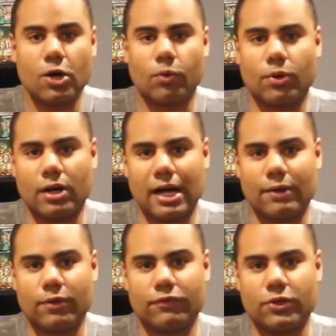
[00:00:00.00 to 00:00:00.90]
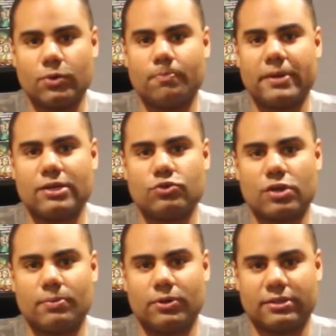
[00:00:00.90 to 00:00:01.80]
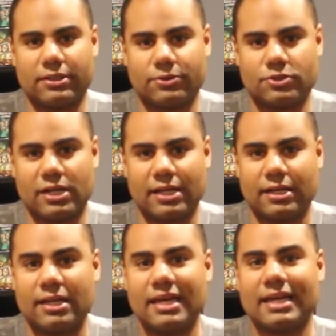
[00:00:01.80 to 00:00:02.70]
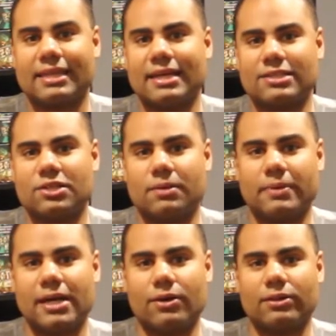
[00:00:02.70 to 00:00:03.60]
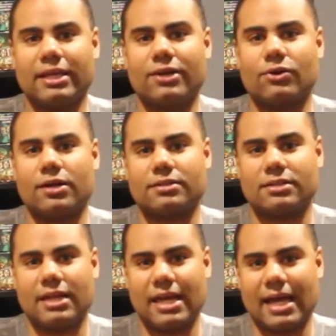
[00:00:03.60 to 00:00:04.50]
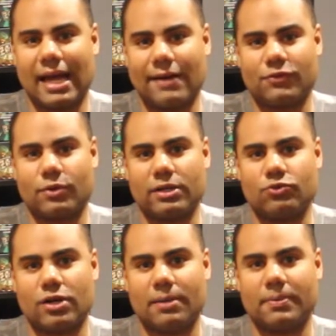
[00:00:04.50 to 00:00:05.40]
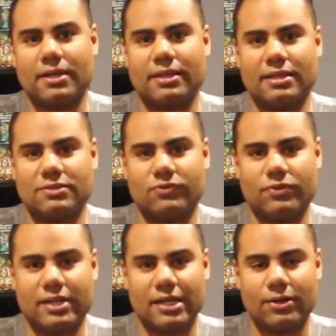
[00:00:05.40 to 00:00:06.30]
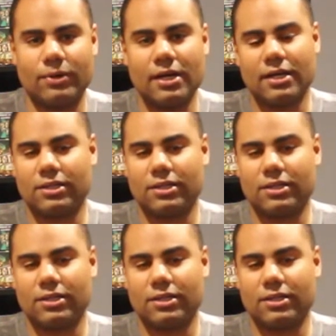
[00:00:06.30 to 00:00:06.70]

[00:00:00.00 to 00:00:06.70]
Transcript: where I review Big Trouble in Little China. That's going to be out later on today after I drop this video.